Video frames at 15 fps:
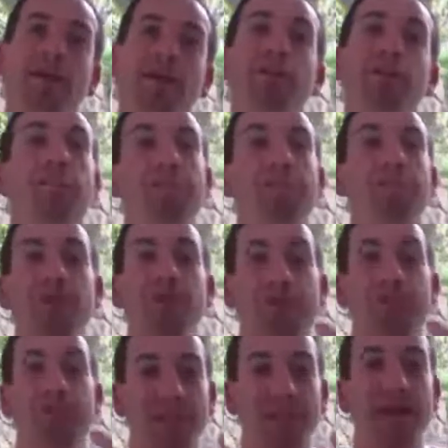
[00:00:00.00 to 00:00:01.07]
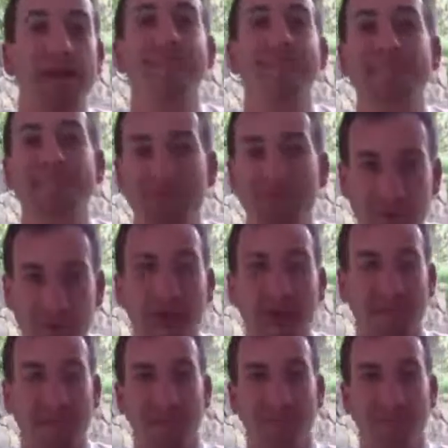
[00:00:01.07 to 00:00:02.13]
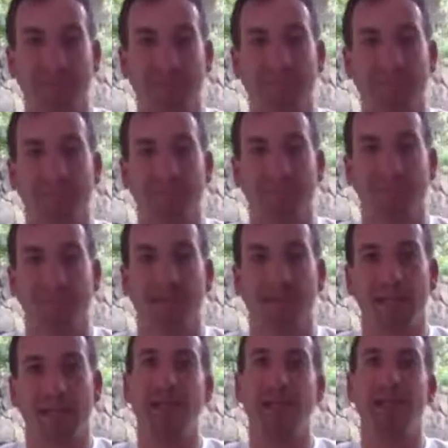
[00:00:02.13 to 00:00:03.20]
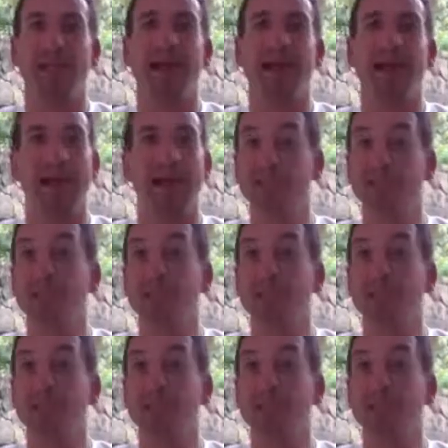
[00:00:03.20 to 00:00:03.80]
you know, the blessing was, and I had this